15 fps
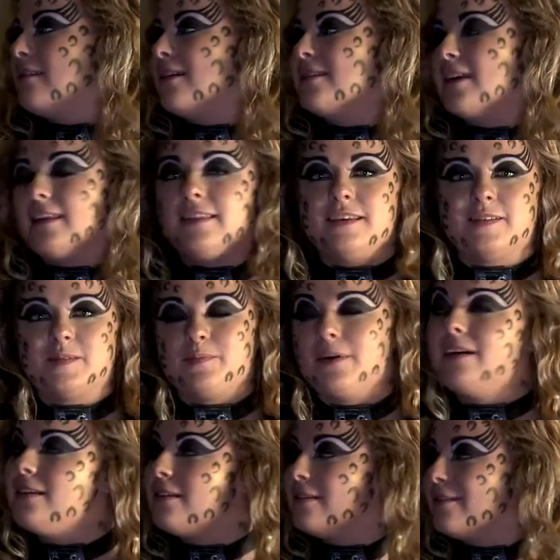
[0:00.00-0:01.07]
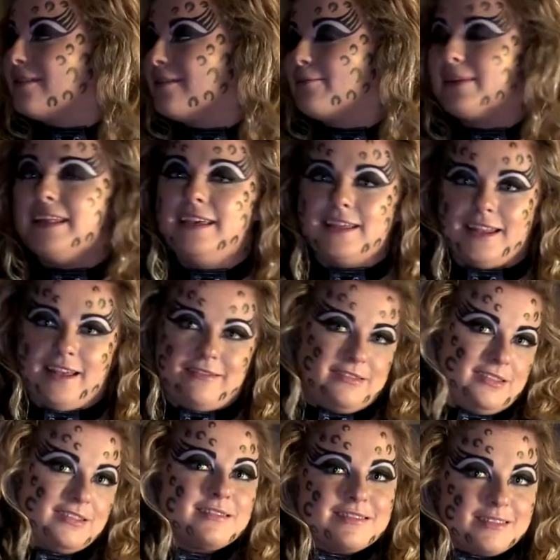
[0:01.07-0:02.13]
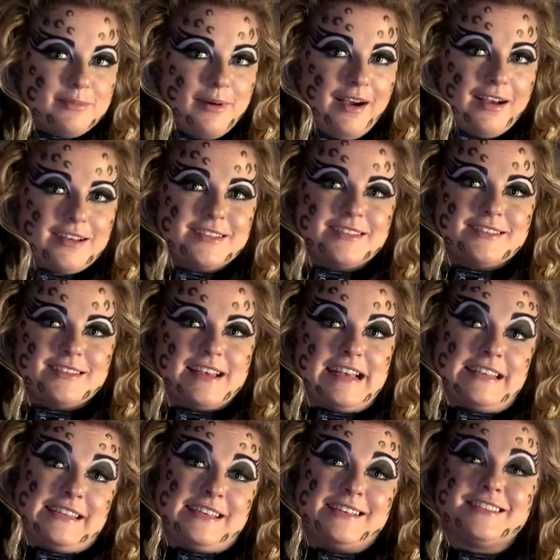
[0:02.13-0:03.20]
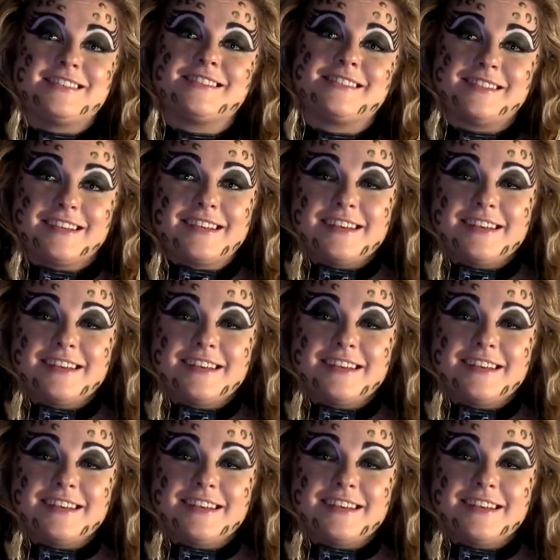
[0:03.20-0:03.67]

I'll take this, but, but he can have the box as is.